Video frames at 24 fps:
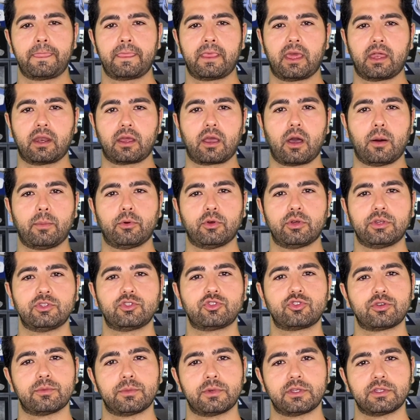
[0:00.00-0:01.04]
and a couple
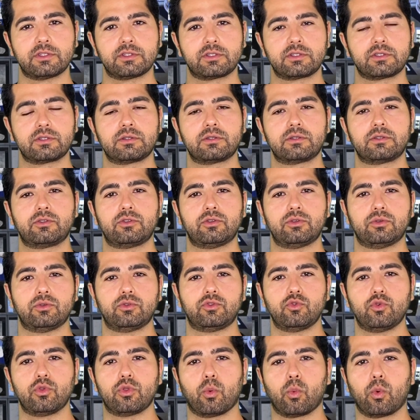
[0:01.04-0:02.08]
instruments to
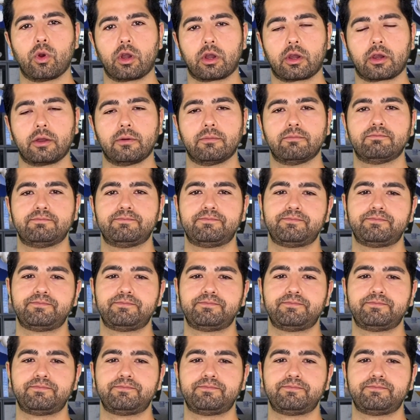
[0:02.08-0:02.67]
do the work.